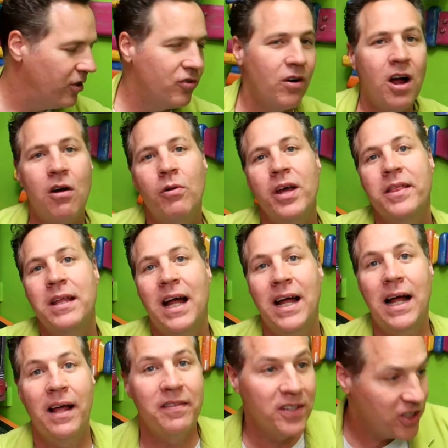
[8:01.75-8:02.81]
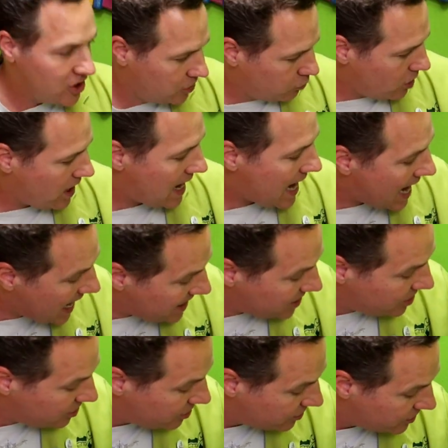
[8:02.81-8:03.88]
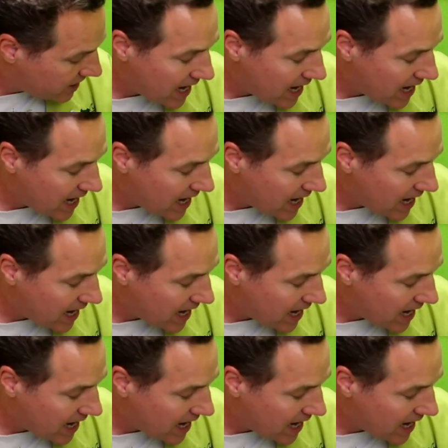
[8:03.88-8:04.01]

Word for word: to draw with. Uh, this is what I use.